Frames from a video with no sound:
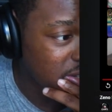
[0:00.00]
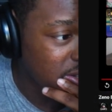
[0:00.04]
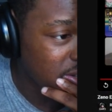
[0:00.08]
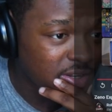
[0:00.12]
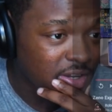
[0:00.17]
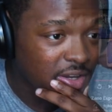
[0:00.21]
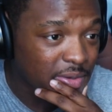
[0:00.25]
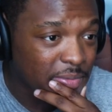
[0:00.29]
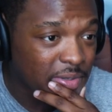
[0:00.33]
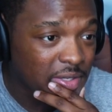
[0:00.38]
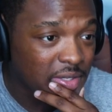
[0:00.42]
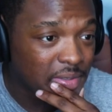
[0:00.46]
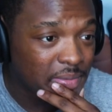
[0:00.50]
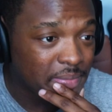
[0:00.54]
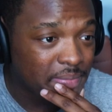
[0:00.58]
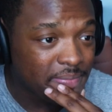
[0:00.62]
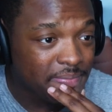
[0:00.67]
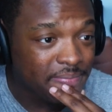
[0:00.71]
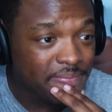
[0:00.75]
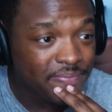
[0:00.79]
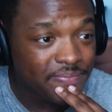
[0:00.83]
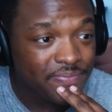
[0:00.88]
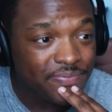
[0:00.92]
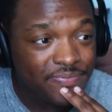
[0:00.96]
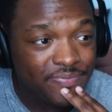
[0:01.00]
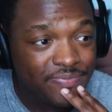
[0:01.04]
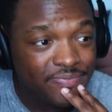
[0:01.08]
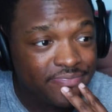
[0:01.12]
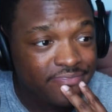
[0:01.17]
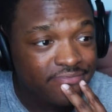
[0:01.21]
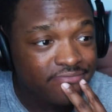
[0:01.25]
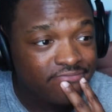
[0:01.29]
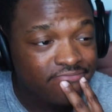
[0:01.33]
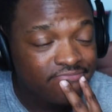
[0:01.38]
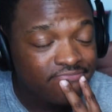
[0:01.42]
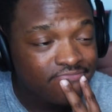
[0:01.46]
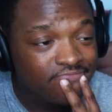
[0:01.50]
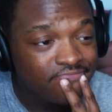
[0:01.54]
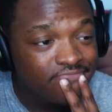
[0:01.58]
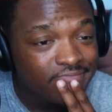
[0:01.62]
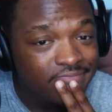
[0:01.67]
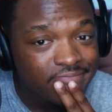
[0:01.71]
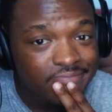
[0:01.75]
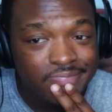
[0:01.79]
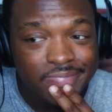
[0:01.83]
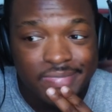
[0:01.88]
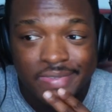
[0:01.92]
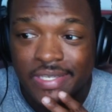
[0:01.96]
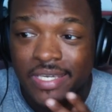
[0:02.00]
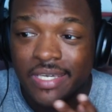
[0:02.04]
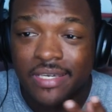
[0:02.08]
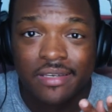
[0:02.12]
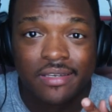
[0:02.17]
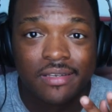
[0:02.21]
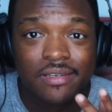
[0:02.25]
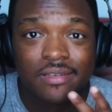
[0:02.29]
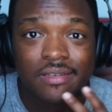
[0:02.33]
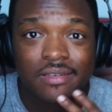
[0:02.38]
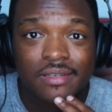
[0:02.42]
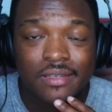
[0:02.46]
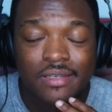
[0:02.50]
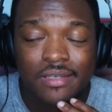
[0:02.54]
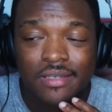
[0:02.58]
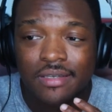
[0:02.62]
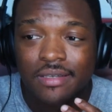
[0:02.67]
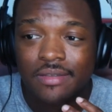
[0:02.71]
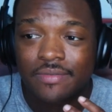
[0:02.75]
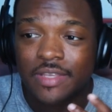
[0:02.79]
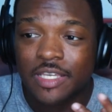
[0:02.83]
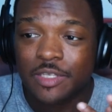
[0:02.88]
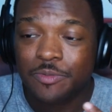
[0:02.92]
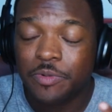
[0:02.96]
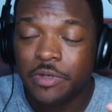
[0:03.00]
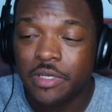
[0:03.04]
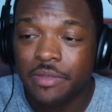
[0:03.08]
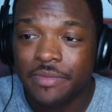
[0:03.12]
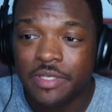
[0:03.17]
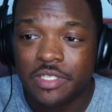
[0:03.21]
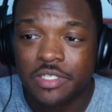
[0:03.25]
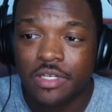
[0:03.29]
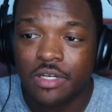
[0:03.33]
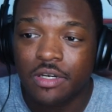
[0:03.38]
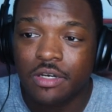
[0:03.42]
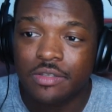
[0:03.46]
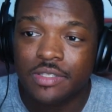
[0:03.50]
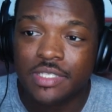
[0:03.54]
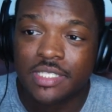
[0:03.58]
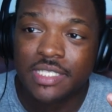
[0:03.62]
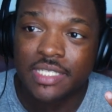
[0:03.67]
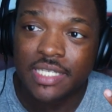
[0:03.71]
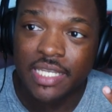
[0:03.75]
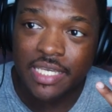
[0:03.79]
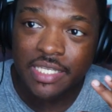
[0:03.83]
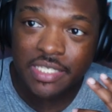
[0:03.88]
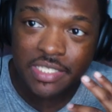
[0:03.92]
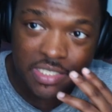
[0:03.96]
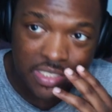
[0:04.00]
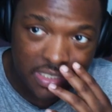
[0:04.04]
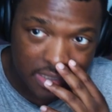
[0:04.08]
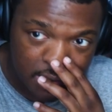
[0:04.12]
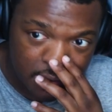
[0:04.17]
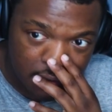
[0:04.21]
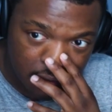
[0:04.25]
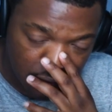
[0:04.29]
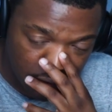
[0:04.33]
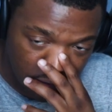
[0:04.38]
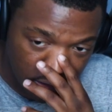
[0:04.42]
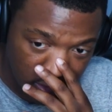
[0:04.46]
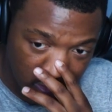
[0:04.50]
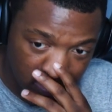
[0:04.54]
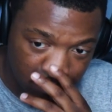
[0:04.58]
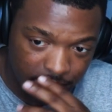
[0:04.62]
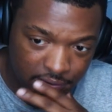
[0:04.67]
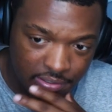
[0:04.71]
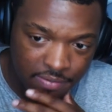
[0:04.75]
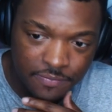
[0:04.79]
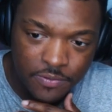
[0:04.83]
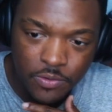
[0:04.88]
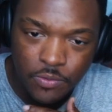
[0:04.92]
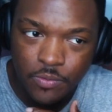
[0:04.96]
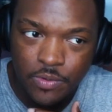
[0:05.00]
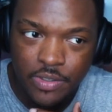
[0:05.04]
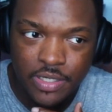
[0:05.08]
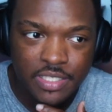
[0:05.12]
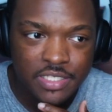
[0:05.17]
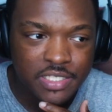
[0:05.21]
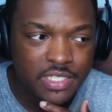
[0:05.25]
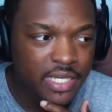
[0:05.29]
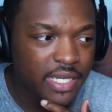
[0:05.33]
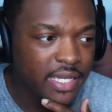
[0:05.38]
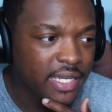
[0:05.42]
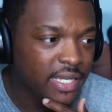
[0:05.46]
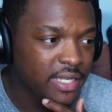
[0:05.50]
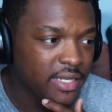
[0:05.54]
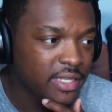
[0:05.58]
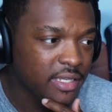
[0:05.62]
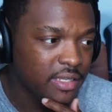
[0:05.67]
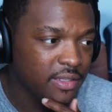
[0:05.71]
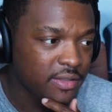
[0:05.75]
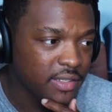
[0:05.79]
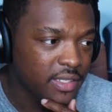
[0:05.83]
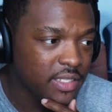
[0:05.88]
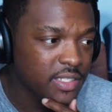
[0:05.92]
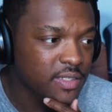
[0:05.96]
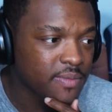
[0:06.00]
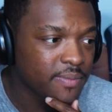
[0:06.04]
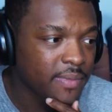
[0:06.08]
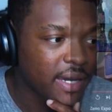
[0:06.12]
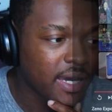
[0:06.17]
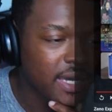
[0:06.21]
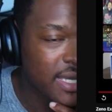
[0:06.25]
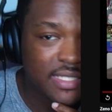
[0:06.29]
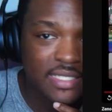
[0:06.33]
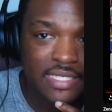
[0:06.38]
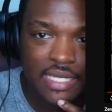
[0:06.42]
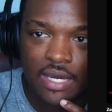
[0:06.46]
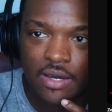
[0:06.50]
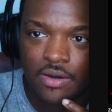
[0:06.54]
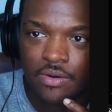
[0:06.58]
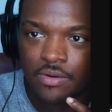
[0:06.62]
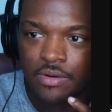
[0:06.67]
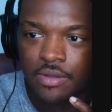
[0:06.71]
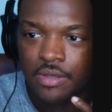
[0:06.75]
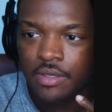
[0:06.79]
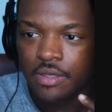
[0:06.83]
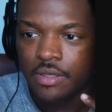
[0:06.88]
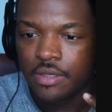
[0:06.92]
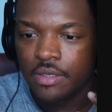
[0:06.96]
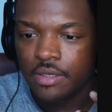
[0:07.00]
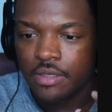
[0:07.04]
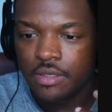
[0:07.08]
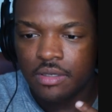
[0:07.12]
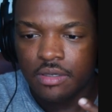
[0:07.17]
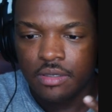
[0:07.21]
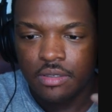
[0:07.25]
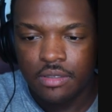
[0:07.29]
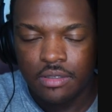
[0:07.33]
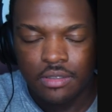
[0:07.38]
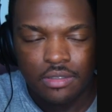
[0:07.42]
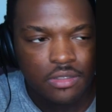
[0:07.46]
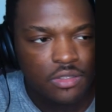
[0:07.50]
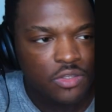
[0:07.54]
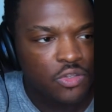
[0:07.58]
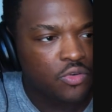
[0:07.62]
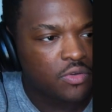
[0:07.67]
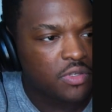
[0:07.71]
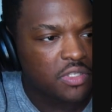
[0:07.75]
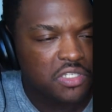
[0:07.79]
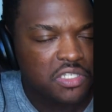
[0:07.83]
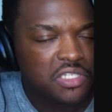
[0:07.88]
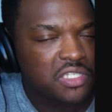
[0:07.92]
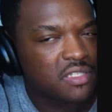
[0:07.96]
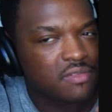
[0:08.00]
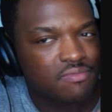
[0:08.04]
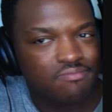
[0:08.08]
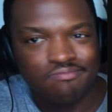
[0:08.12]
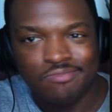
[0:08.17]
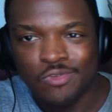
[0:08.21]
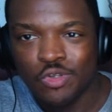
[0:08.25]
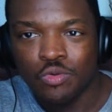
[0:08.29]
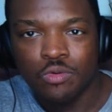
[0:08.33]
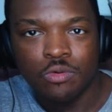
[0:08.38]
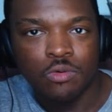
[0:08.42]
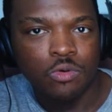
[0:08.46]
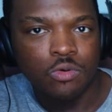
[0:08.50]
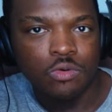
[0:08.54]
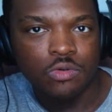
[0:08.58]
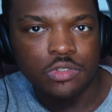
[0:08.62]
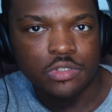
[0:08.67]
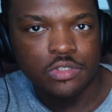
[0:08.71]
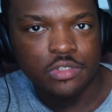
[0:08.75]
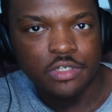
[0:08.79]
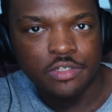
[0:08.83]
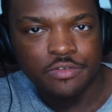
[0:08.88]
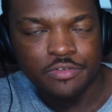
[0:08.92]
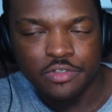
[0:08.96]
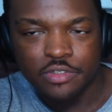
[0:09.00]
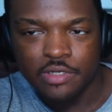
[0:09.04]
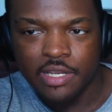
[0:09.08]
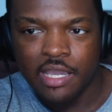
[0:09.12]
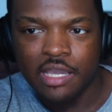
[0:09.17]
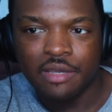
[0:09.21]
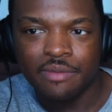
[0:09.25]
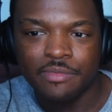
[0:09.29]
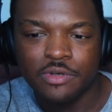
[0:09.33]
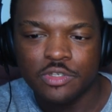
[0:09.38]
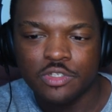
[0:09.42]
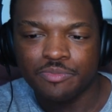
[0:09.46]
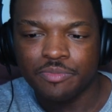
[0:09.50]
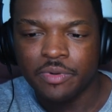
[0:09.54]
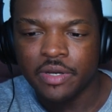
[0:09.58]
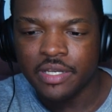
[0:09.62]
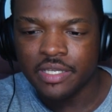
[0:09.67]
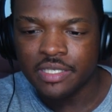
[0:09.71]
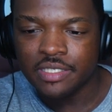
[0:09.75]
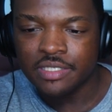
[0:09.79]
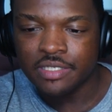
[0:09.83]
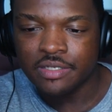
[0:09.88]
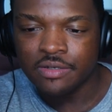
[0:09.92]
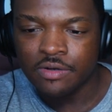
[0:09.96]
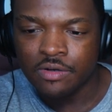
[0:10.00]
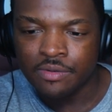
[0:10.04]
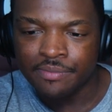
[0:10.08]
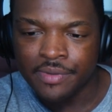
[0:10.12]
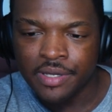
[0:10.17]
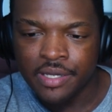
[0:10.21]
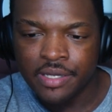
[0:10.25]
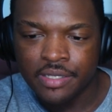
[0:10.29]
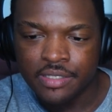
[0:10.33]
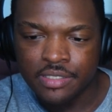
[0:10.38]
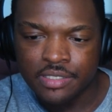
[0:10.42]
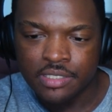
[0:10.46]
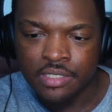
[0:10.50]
I mean, yeah, that's pretty much all the stages. If you want to check any of these mods out, you can just do a Google search for Dragon Ball Sparking Zero mods.